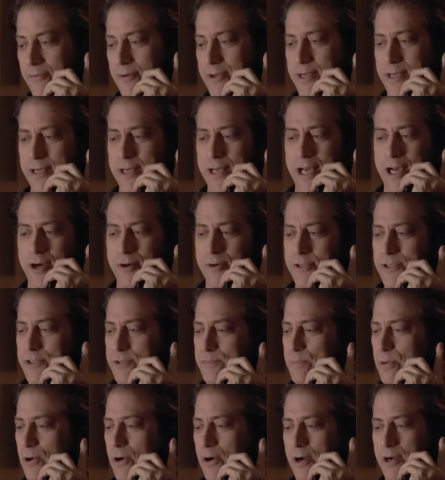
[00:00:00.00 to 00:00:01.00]
And now it's
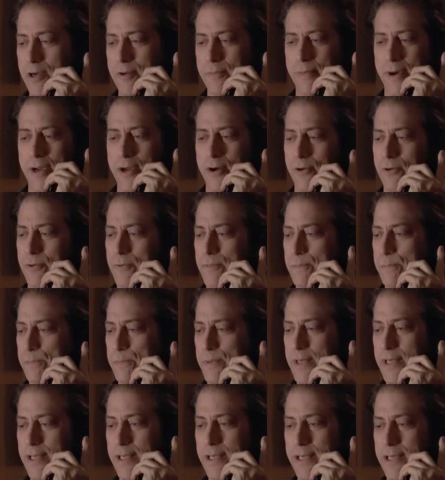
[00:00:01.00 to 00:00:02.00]
part of my whole being.